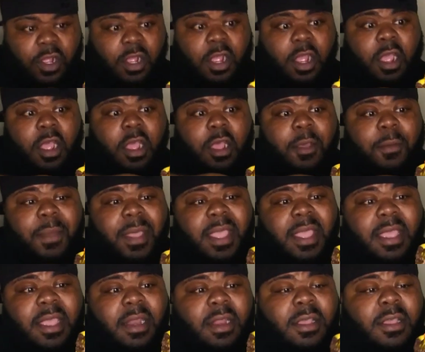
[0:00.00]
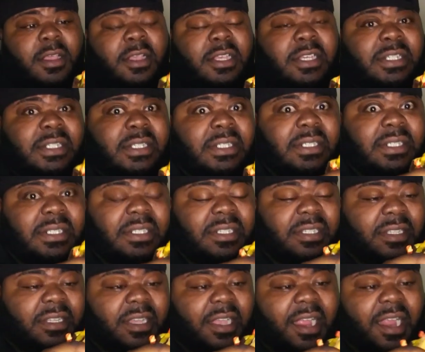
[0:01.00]
Oh
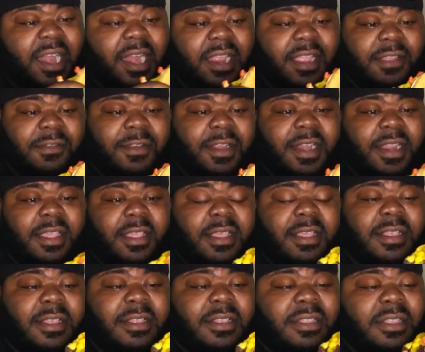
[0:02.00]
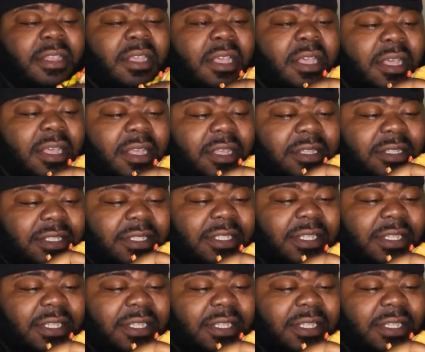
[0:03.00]
man. Alright, you ready? Let's